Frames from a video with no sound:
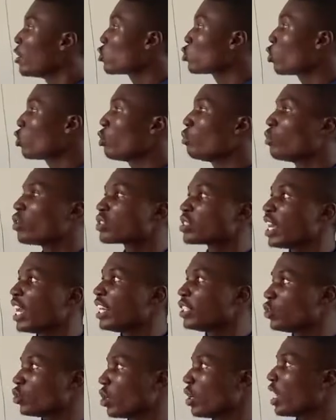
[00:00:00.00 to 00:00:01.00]
So you must
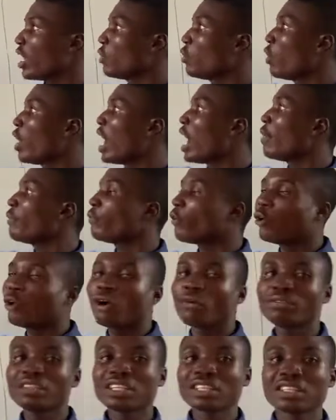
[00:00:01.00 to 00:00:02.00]
ensure that you have all
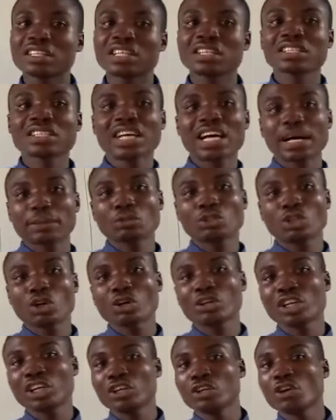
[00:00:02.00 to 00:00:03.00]
of these things
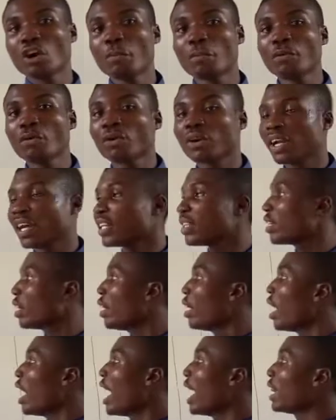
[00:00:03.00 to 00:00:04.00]
captured in your booklet,
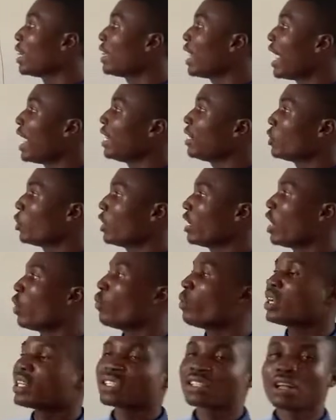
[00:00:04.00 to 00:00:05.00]
and then the other
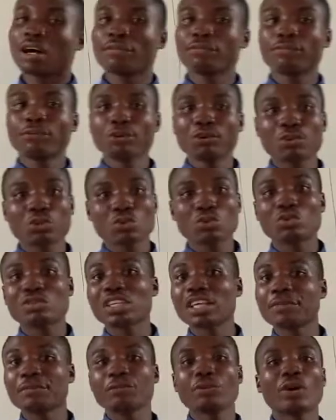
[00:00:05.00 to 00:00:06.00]
ones now follow suit
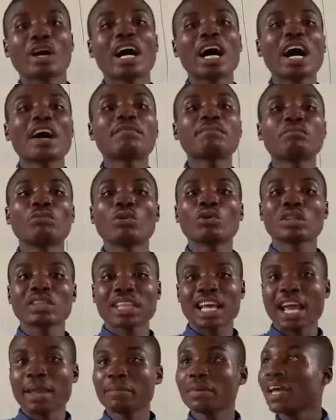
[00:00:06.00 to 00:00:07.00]
if you have more
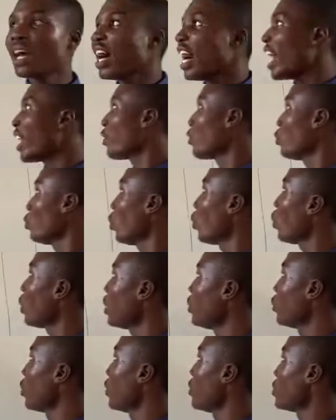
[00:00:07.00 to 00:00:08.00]
time. And you know
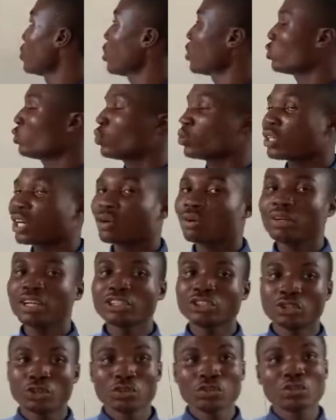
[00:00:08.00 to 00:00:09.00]
in your results through
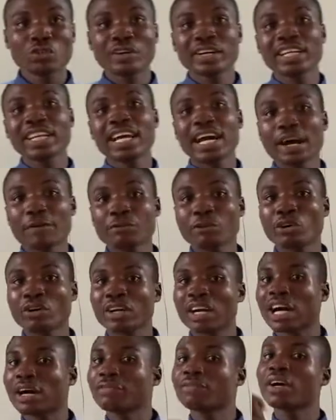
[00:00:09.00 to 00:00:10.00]
calculations, you already have your
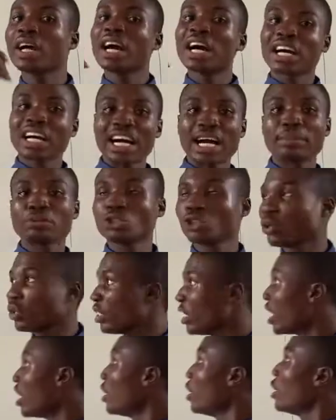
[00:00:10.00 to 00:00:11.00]
graph captured
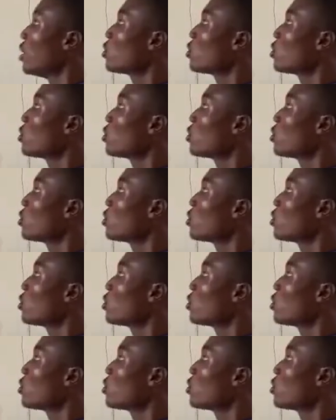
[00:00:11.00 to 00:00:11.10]
there.